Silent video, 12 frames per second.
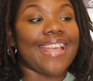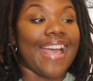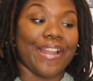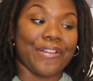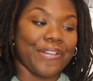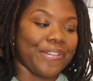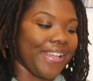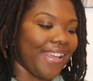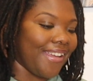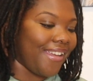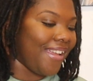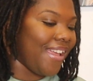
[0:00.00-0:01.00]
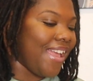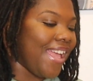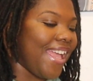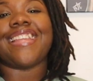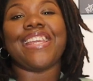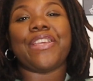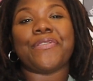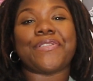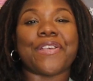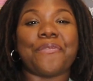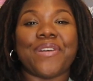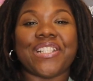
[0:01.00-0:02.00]
I don't know yet. Thank you
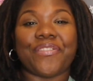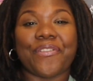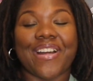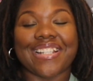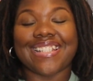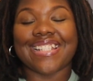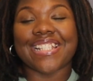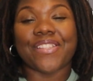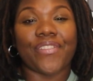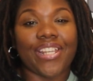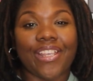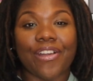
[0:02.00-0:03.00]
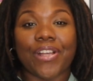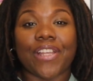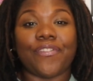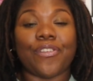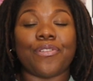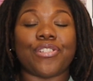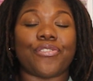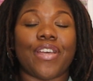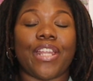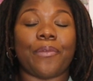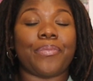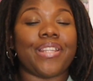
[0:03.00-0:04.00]
so much for watching this video. If you
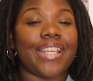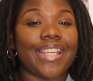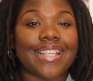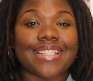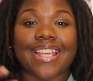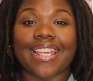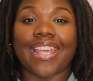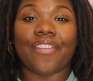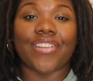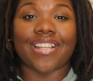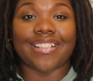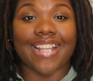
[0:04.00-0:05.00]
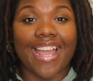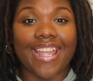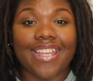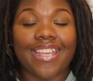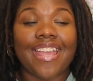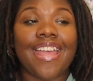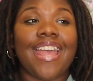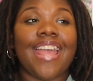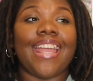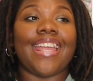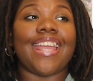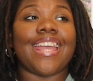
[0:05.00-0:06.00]
enjoyed it, please give it a like.
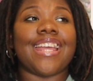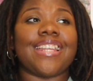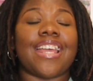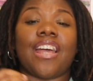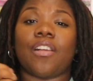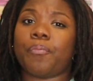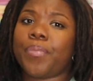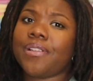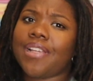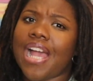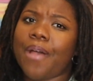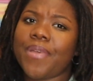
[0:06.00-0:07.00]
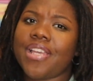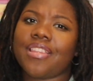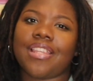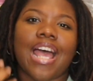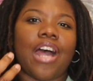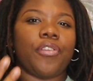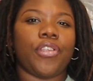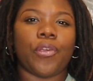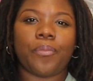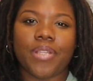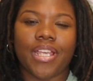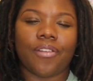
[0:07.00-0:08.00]
And comment how
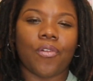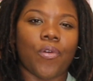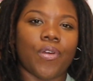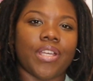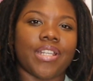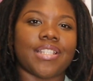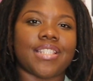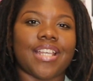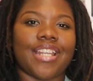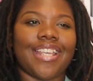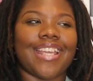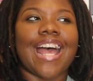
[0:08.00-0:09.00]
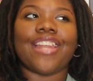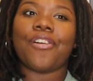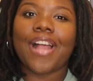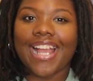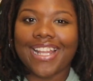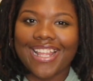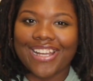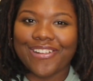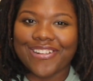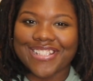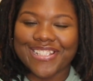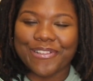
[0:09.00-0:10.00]
you plan on studying. I know I got a lot of
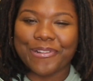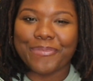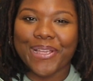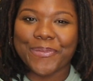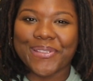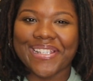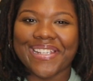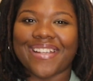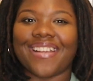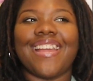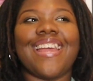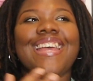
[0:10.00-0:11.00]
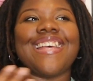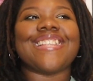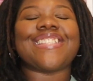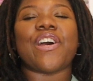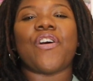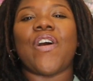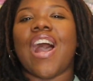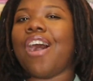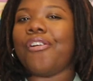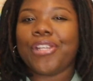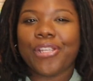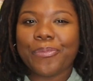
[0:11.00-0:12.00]
nursing school babes in here. So
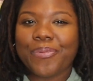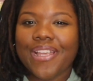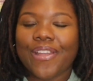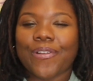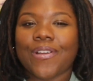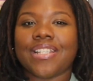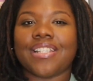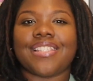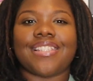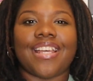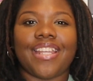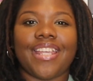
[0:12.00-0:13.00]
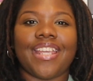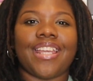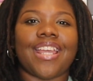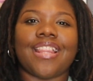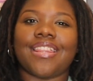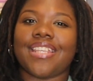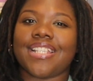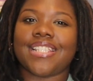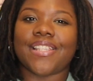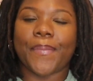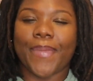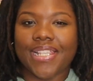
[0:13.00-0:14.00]
how do you plan on studying this
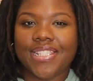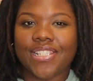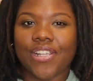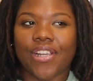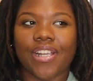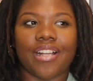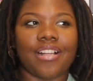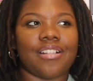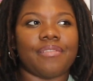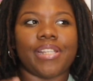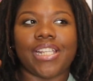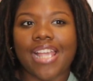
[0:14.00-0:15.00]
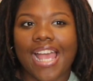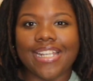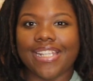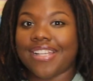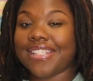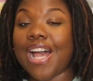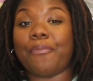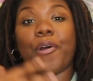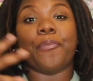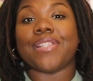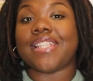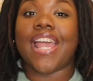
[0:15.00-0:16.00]
semester? Any ideas? I'm
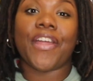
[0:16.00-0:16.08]
open to